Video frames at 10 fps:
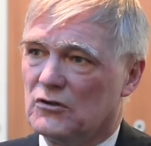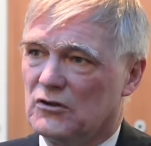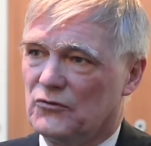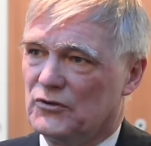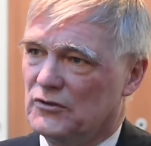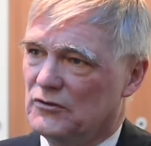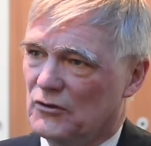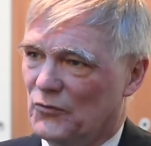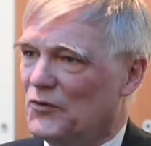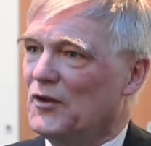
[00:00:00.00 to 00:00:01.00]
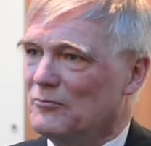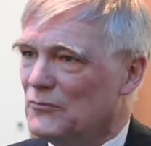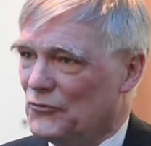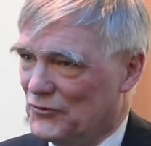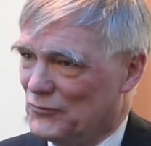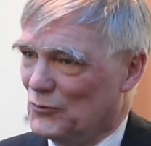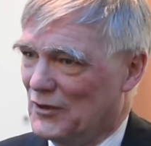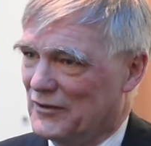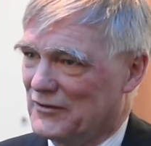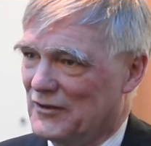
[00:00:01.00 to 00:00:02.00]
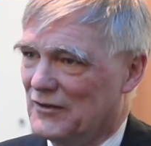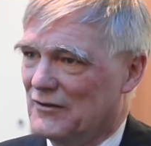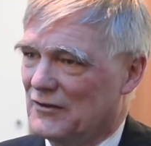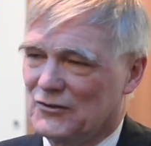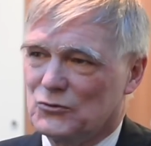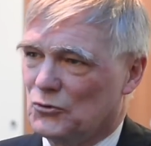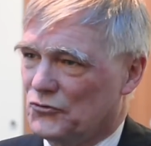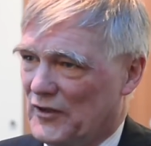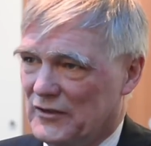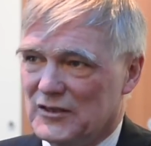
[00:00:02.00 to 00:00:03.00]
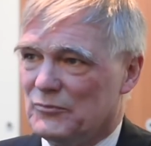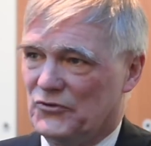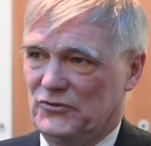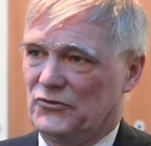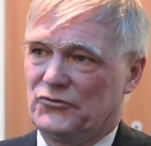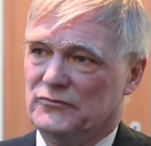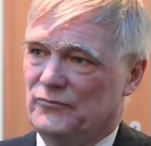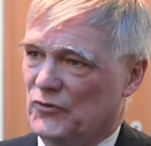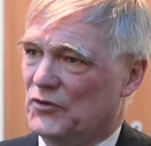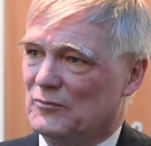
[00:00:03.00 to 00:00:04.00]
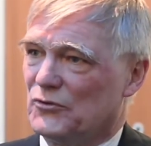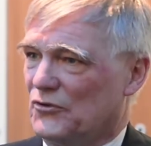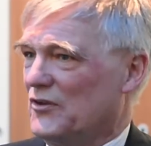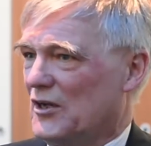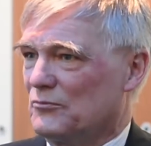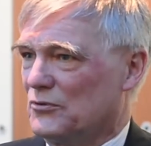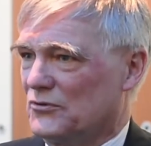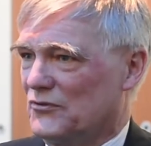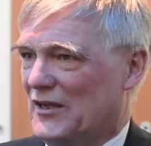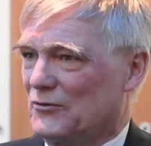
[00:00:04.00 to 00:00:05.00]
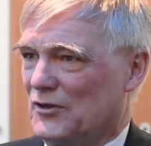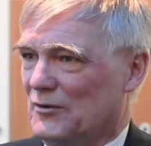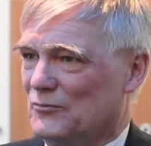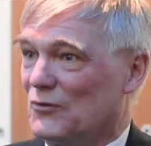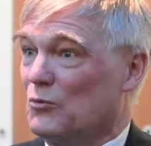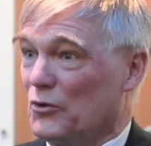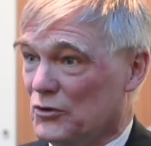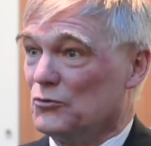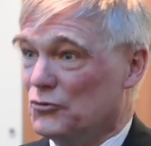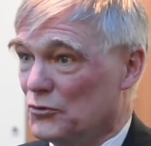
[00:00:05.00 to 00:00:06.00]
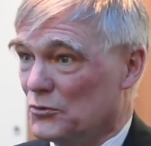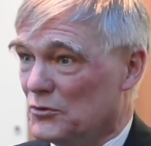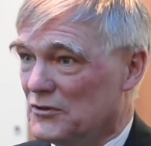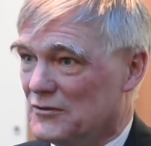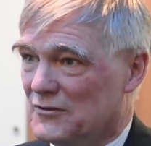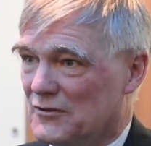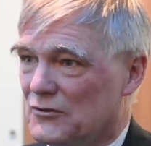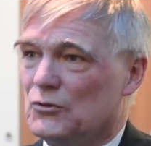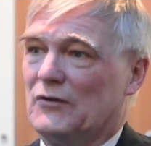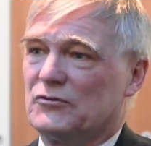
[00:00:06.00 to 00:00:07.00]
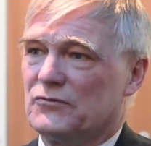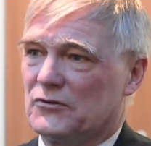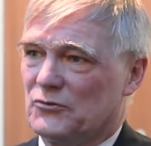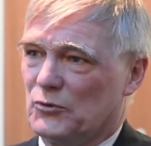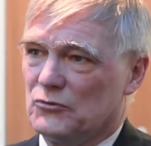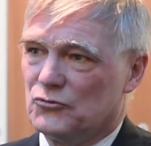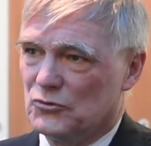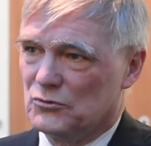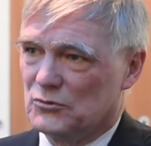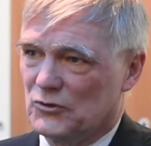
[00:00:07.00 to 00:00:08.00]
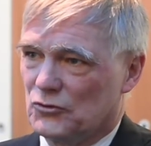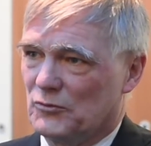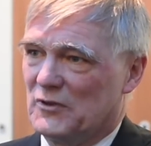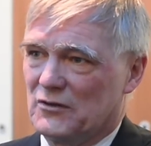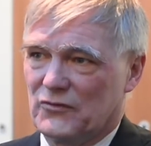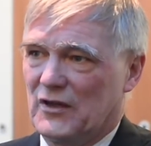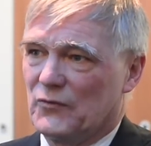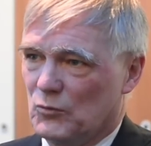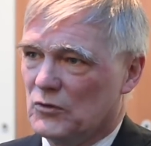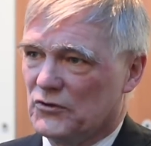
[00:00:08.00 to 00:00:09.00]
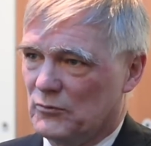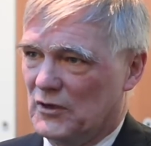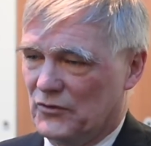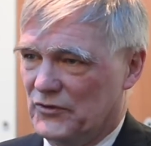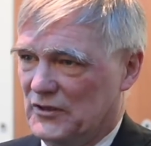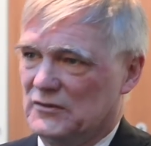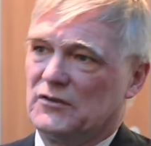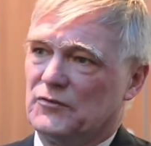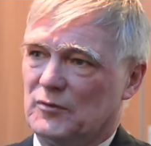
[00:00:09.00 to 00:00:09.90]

on the numbers, if you like. And of course, for any business, the numbers are the output, the outcome of what you do. You have to focus on what you do. You've got to make that the worthwhile thing and let the